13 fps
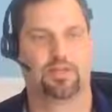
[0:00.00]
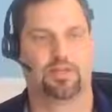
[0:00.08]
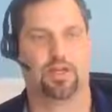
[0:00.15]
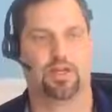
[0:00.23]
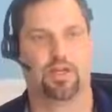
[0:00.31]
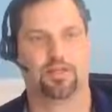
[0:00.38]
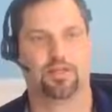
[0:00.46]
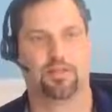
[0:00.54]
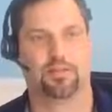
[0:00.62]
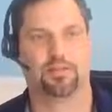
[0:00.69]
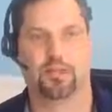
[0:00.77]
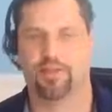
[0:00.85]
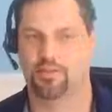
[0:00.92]

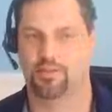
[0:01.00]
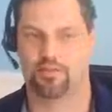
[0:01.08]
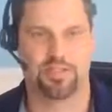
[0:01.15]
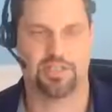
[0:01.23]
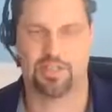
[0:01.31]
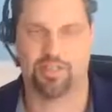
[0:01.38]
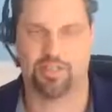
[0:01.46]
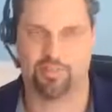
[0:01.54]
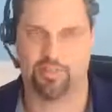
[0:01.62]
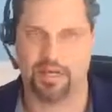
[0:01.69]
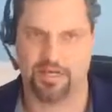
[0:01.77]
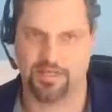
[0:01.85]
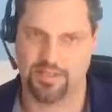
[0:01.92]
I don't sell any
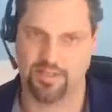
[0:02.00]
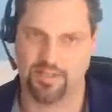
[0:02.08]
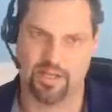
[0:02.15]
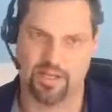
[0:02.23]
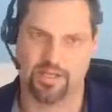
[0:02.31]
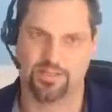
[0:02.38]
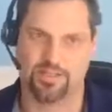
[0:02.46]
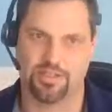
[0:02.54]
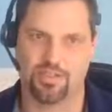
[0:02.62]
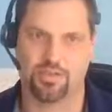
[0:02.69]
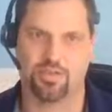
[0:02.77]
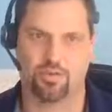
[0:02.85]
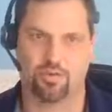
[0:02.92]
policies, but I actually
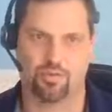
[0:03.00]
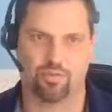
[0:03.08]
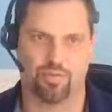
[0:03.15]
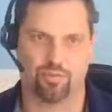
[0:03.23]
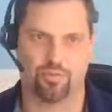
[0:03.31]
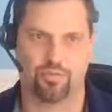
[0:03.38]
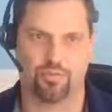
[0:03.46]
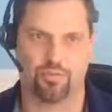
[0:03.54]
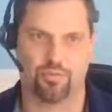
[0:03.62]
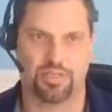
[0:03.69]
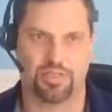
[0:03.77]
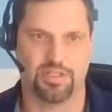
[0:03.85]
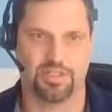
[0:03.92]
just sold the
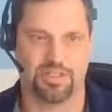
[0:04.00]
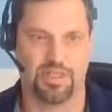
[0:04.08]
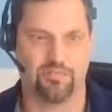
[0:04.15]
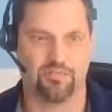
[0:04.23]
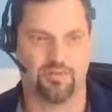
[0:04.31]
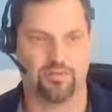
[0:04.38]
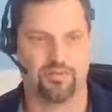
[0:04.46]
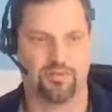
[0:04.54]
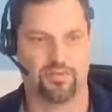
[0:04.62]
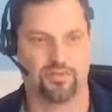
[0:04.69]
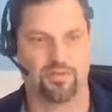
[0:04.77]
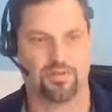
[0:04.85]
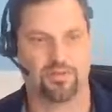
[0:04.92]
Performance Elite 7
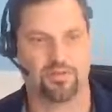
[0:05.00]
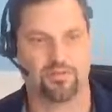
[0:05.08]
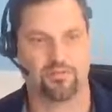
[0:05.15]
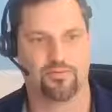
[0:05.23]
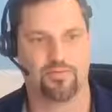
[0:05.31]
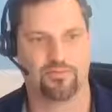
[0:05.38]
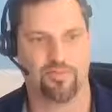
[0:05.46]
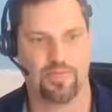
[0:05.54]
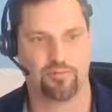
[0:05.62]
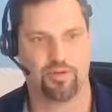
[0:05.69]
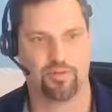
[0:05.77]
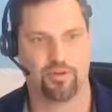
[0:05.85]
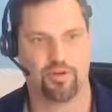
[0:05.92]
for a
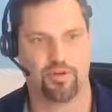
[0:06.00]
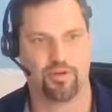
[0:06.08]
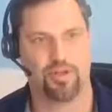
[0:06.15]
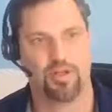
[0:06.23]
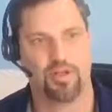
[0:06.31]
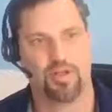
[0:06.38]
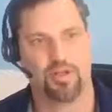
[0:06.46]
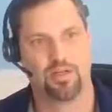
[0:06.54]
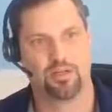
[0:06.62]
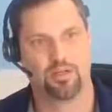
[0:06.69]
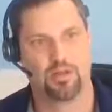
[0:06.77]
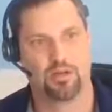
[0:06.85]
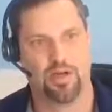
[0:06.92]
family member.
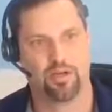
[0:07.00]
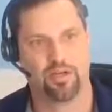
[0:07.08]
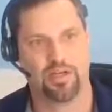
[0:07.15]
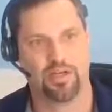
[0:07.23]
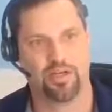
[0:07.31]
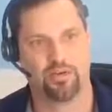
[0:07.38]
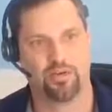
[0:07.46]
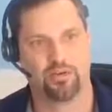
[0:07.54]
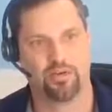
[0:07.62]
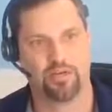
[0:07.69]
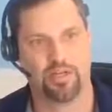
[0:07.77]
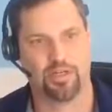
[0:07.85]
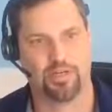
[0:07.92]
So I'm going to come
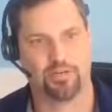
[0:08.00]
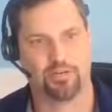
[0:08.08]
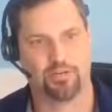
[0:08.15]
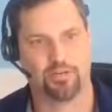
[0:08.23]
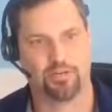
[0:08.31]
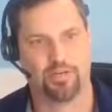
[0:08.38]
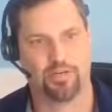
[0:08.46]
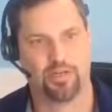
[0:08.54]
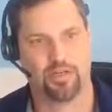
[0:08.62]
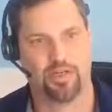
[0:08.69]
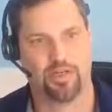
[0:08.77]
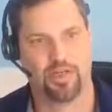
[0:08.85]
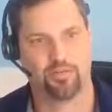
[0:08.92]
over here
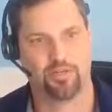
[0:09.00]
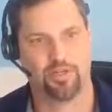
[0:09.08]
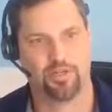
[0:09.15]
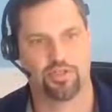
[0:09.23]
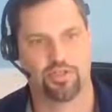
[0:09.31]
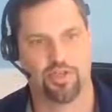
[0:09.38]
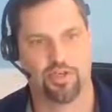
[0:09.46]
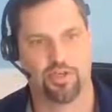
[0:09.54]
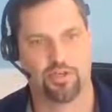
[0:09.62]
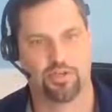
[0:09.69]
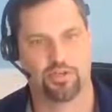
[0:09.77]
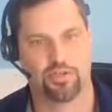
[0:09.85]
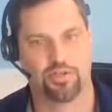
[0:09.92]
and I'm going to
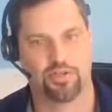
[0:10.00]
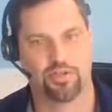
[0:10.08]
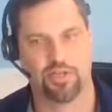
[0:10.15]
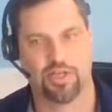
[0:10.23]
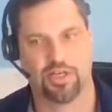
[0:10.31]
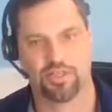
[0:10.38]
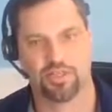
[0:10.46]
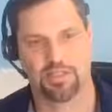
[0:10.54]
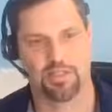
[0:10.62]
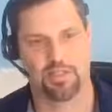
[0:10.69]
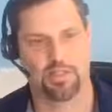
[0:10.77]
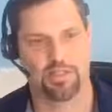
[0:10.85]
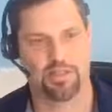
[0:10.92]
show just
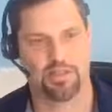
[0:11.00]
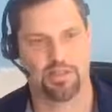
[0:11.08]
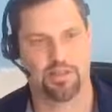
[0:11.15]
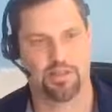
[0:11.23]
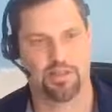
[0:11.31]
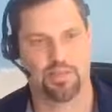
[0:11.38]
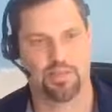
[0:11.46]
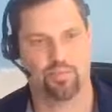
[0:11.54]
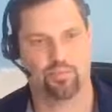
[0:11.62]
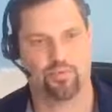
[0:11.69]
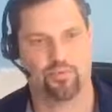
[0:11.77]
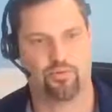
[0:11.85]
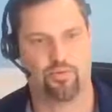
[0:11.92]
the Athene
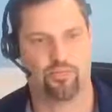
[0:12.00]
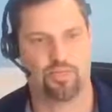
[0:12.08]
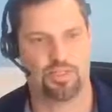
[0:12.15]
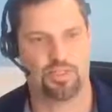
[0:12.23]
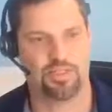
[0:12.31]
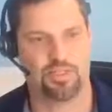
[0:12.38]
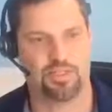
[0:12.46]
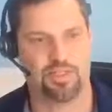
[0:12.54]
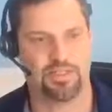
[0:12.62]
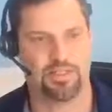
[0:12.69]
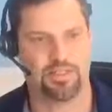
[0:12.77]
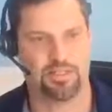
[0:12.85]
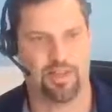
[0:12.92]
Performance
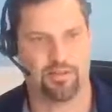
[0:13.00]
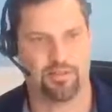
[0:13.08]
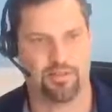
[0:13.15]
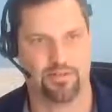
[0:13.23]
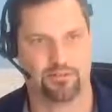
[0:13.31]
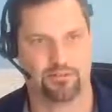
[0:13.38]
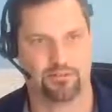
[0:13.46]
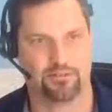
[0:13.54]
Elite 7